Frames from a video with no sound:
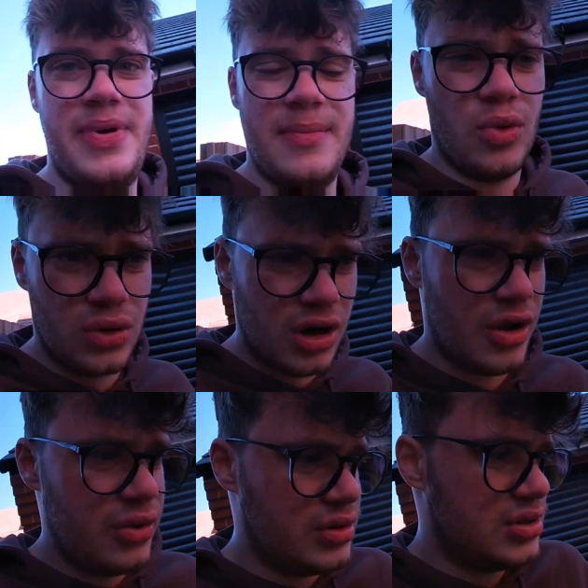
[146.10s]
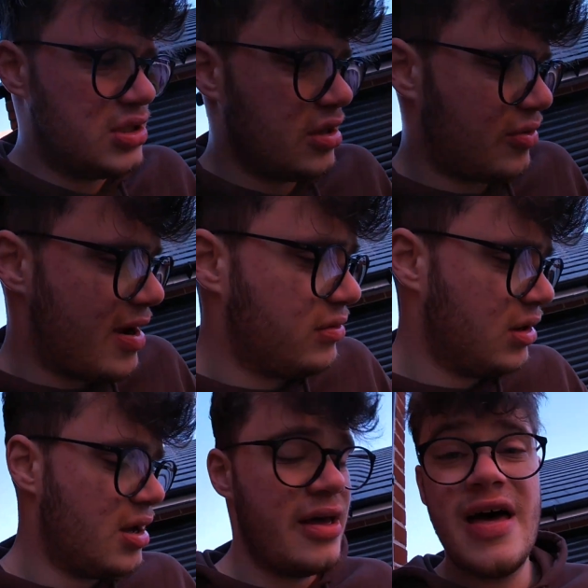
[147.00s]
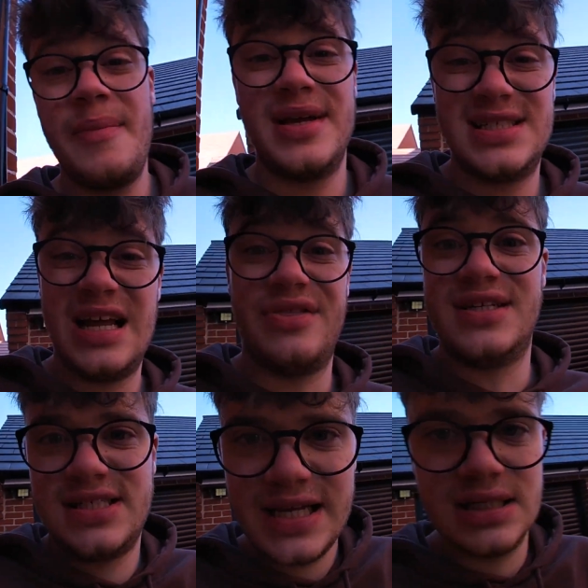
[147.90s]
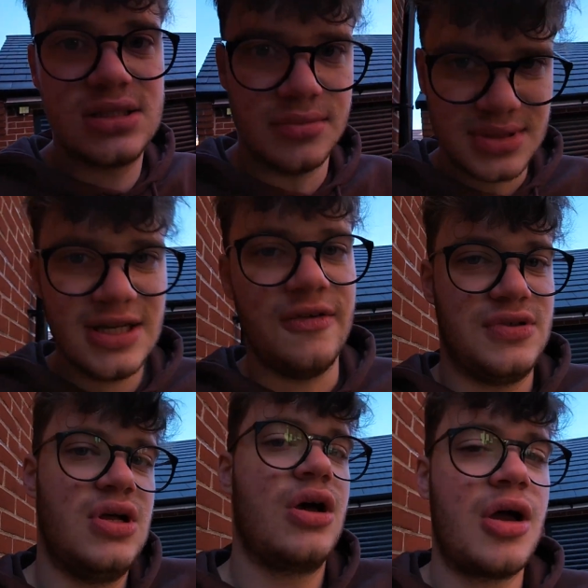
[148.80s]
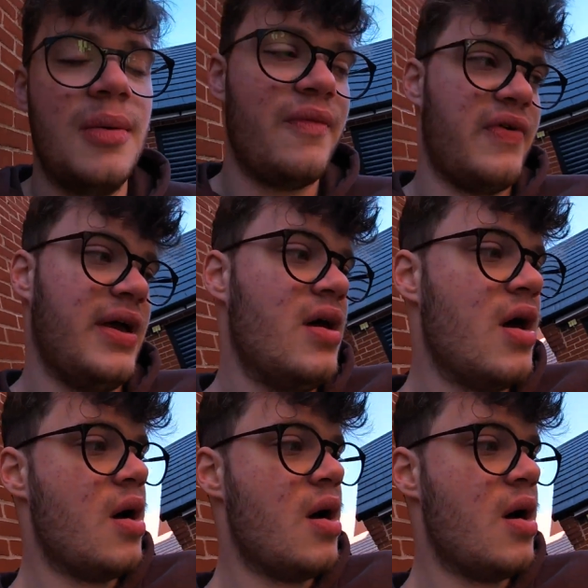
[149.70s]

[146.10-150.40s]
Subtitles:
bit more low to the ground. That being said, the seats themselves are comfy,